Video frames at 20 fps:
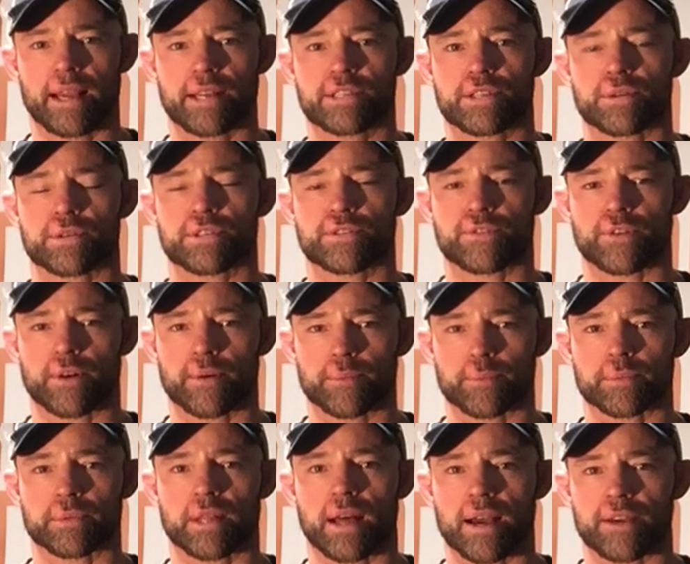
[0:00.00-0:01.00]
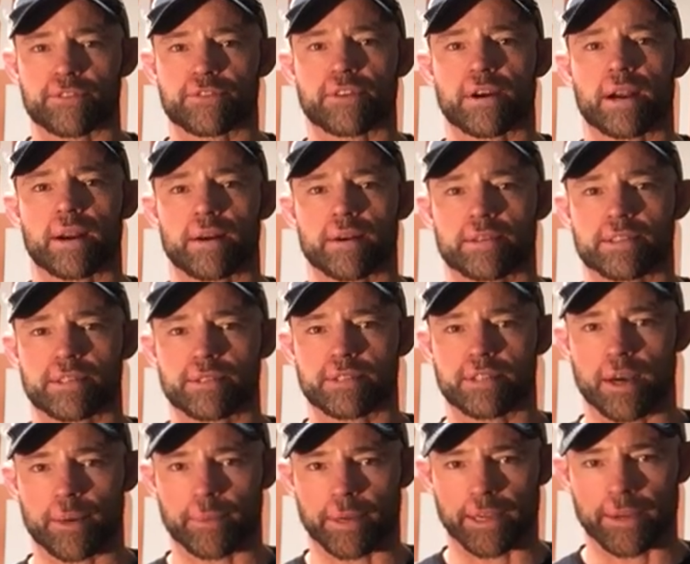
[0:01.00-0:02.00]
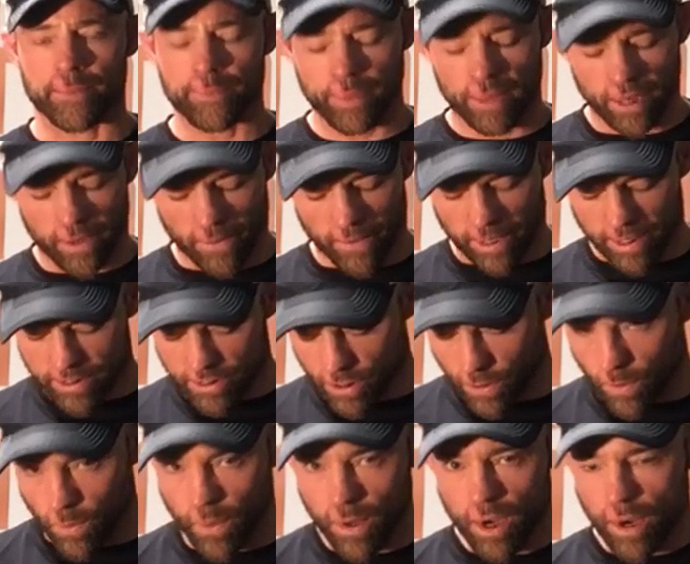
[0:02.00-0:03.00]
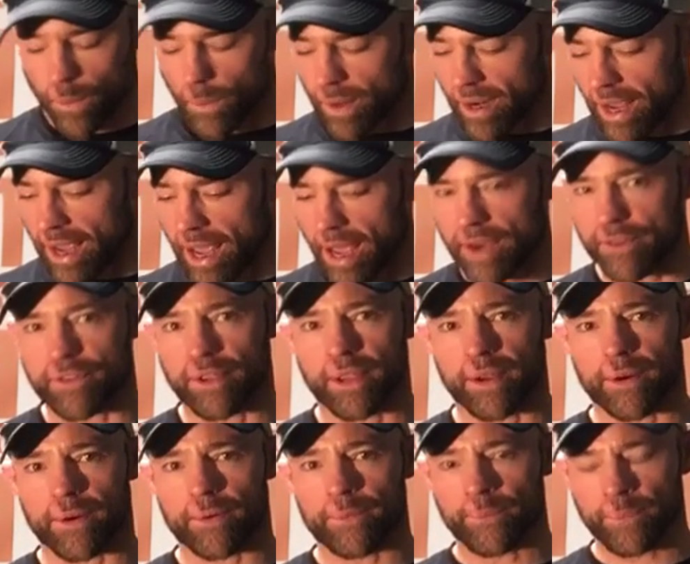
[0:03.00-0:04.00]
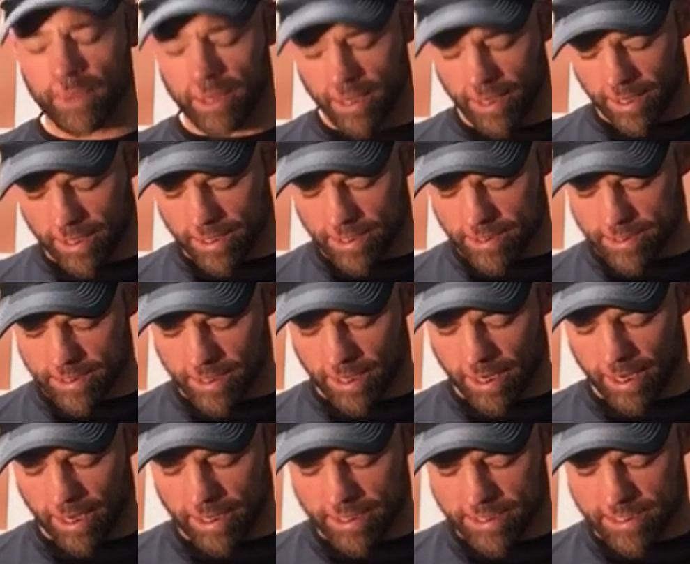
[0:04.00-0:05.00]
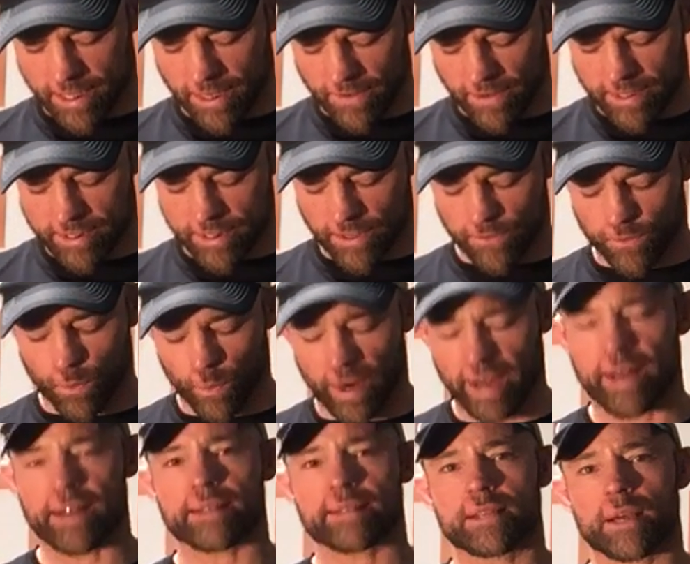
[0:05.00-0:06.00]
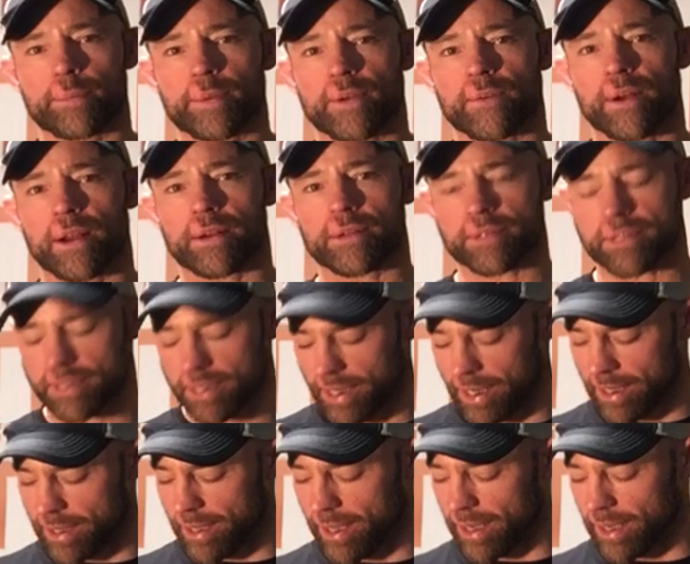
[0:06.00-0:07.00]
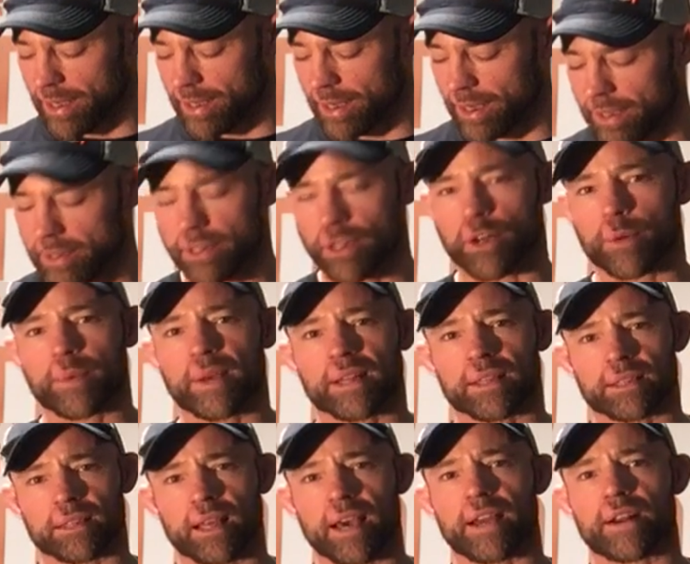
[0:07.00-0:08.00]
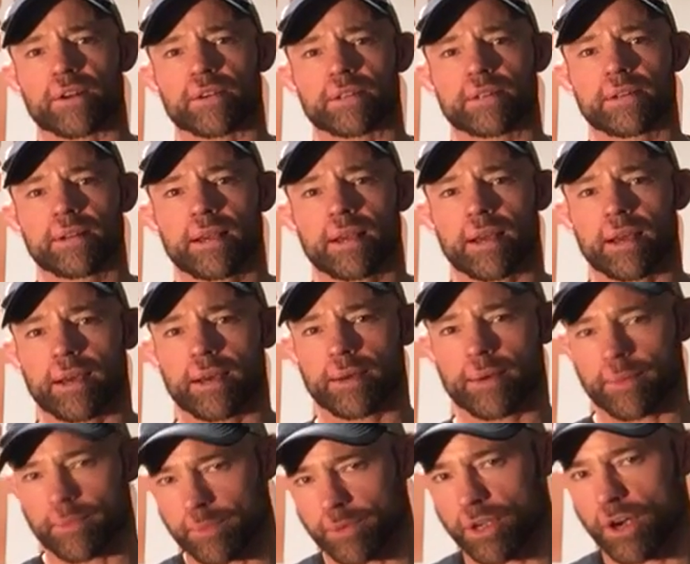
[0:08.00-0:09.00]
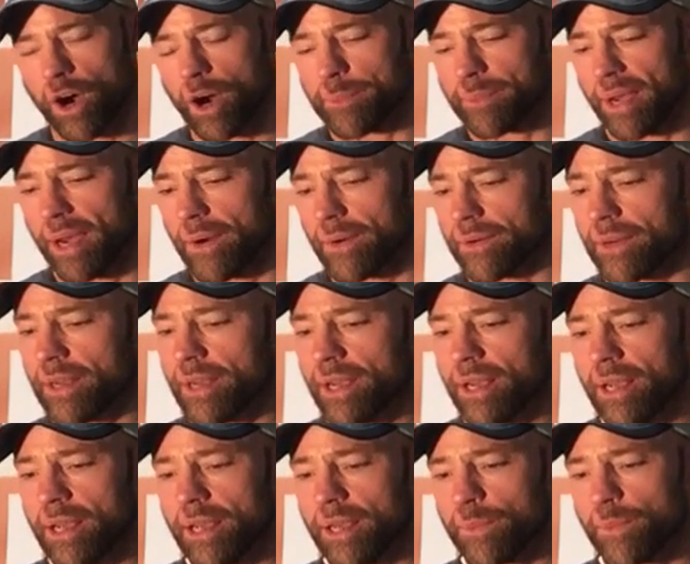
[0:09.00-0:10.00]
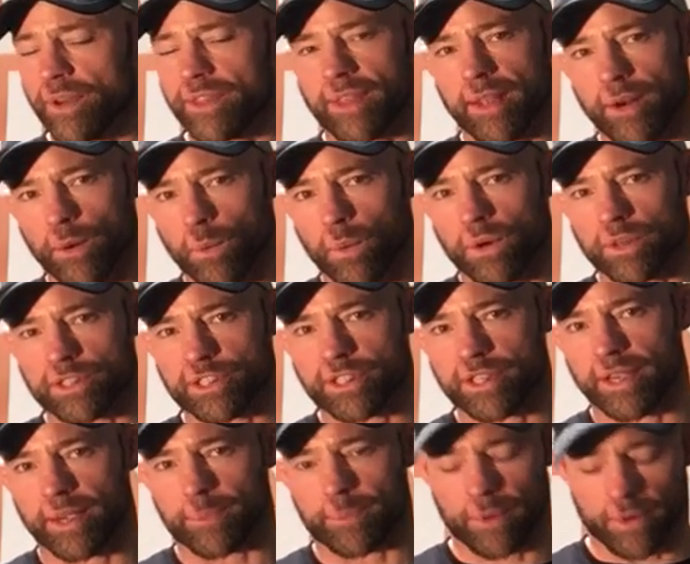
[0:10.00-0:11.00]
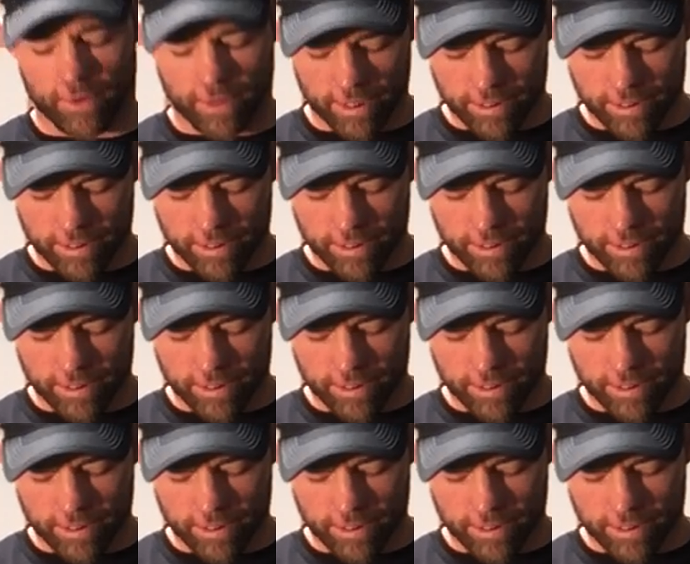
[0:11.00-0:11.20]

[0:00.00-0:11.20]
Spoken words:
natures from live fire to dummy. All right, so what I have here is a series of weighted dummy rounds and then a little bit lighter compound with an orange tip. All